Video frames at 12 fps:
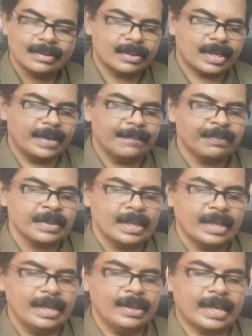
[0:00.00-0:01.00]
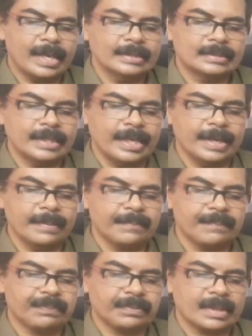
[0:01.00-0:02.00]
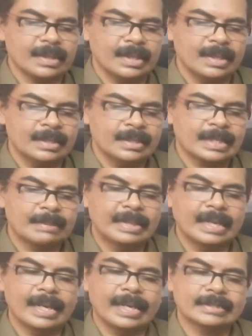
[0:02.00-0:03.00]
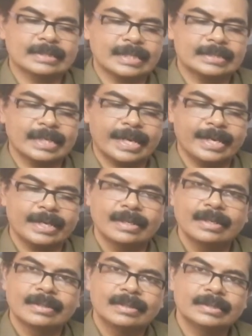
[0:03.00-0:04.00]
okay, and you can see a ribbon-like structure here.